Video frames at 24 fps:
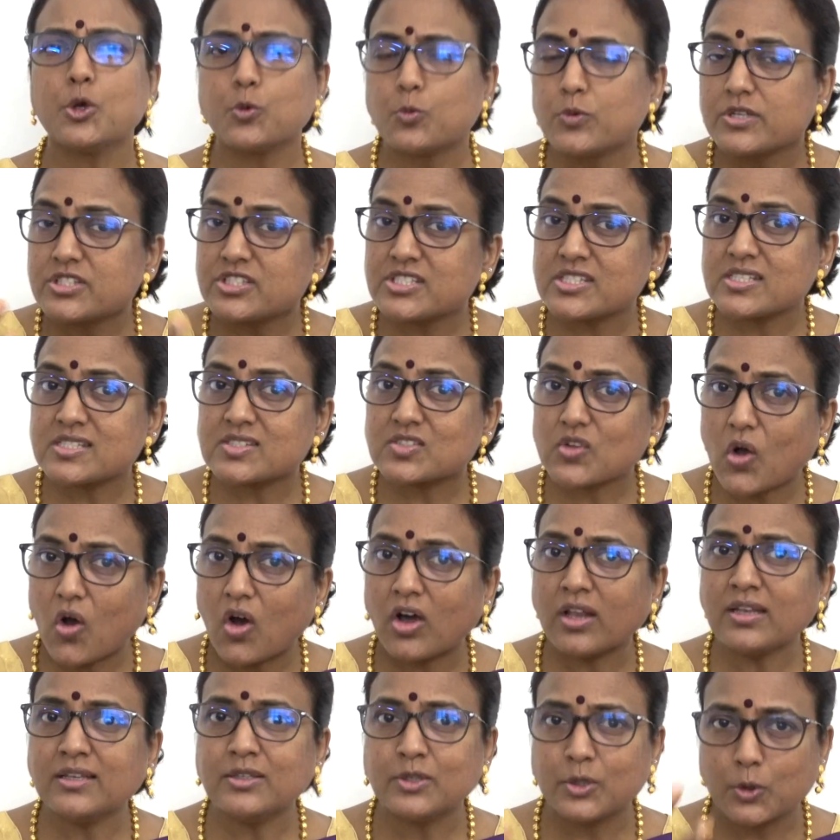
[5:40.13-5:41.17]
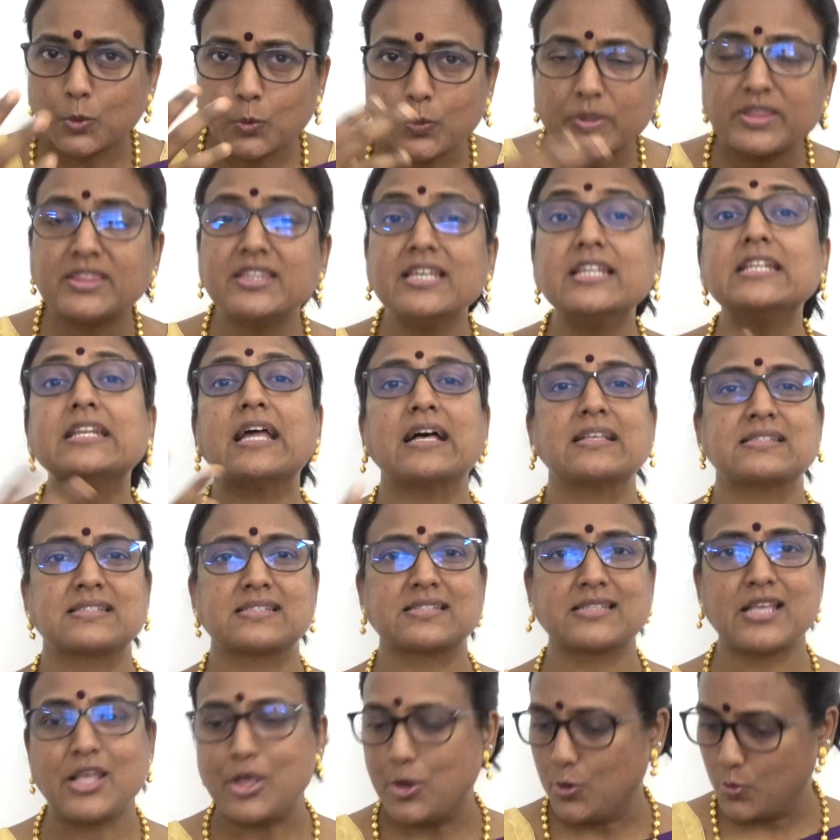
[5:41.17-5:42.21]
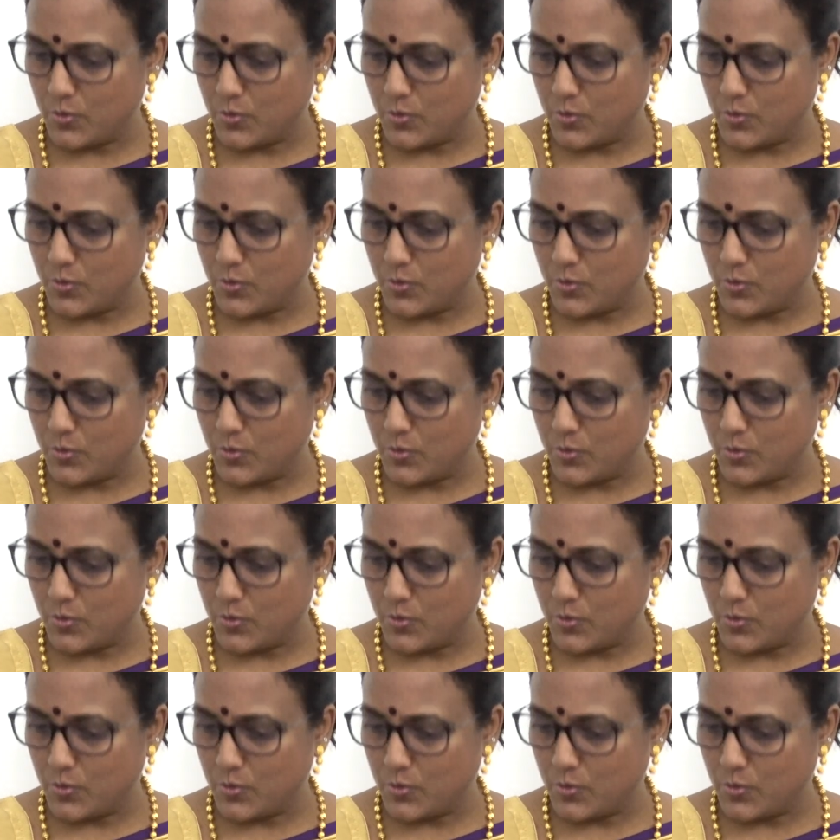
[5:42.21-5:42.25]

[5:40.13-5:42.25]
which is all within us.